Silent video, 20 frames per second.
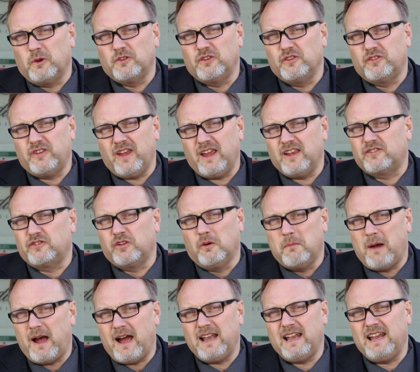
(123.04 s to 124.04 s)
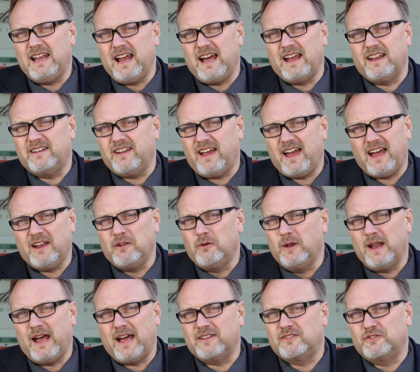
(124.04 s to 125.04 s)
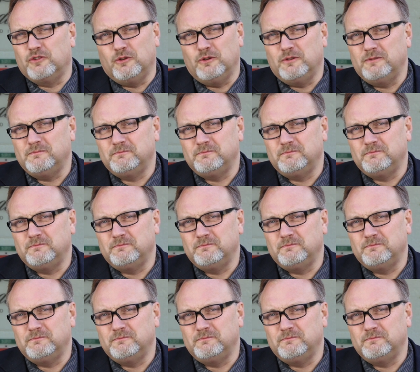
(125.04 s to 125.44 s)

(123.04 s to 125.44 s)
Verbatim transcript: want to say Somaliland, Ha noolaato.